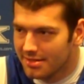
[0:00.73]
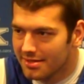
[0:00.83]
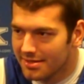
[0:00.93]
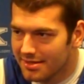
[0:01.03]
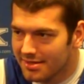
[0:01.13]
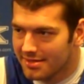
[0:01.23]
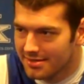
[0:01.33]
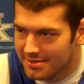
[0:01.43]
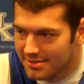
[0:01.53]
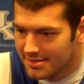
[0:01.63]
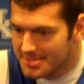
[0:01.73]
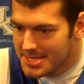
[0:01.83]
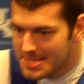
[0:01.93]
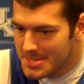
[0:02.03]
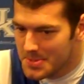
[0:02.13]
you,
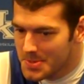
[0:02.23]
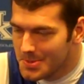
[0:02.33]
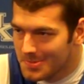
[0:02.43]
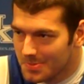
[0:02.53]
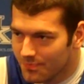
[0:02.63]
in your, I mean,